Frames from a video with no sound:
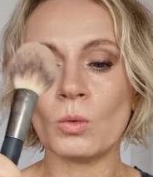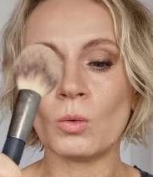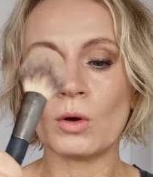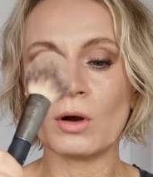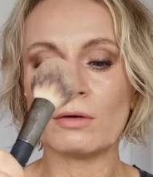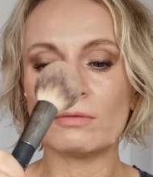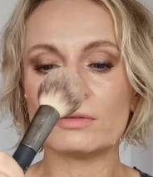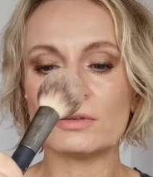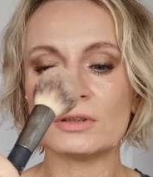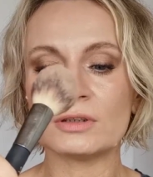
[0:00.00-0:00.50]

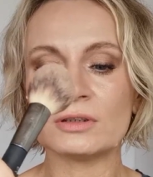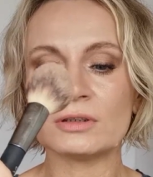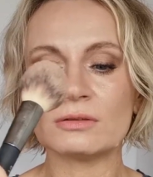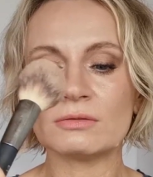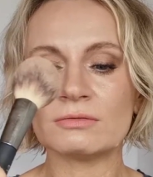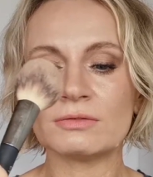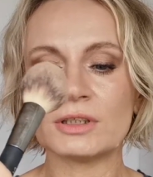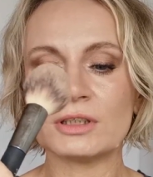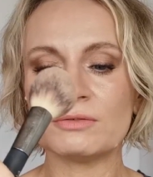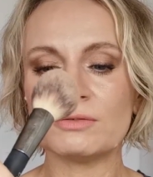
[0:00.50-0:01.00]
After
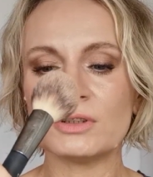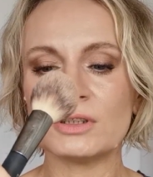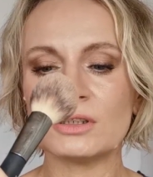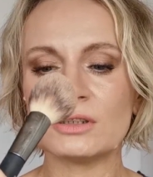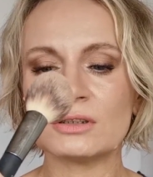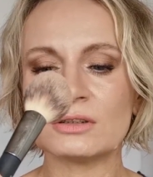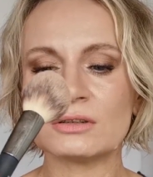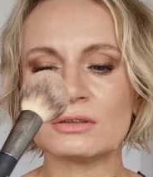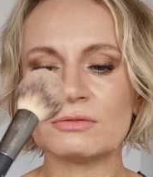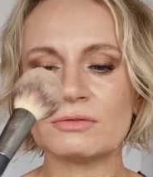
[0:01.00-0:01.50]
5
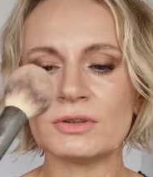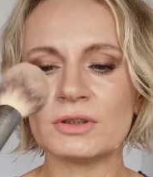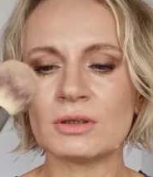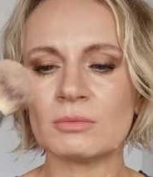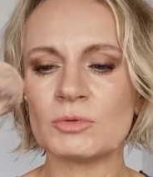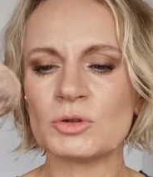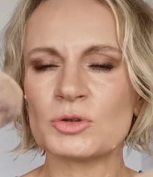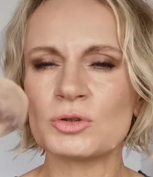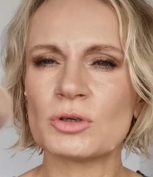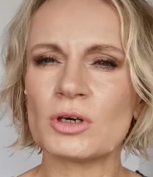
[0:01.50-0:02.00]
years, I think.
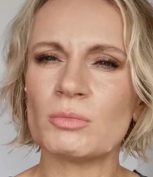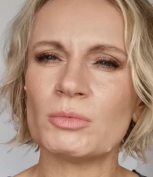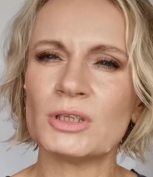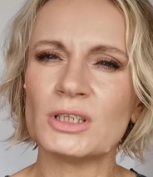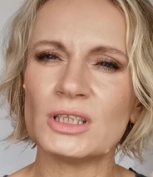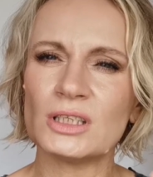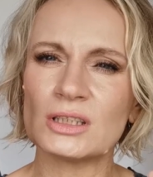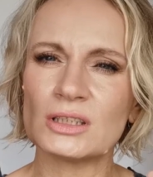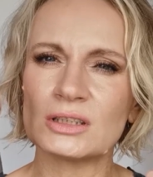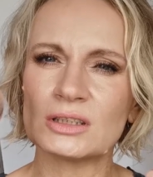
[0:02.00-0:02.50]
I'm not sure how many
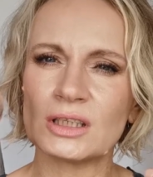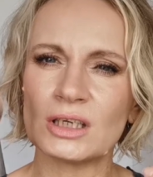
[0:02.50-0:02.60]
years.